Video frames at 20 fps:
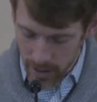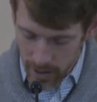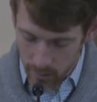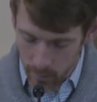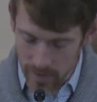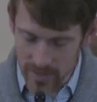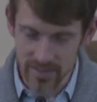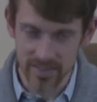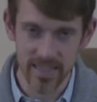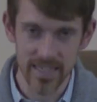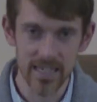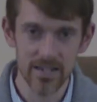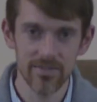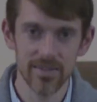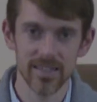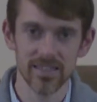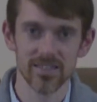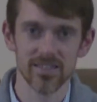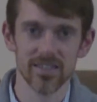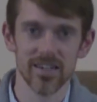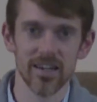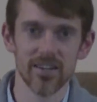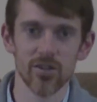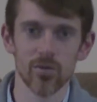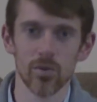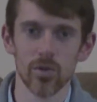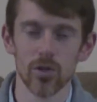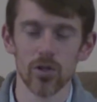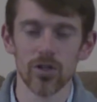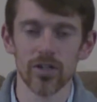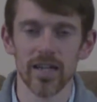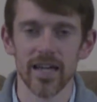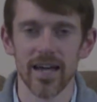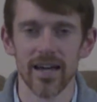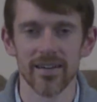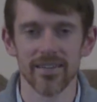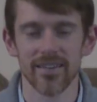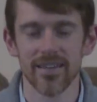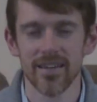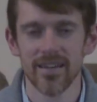on Wednesday evenings together we'll look
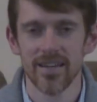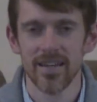at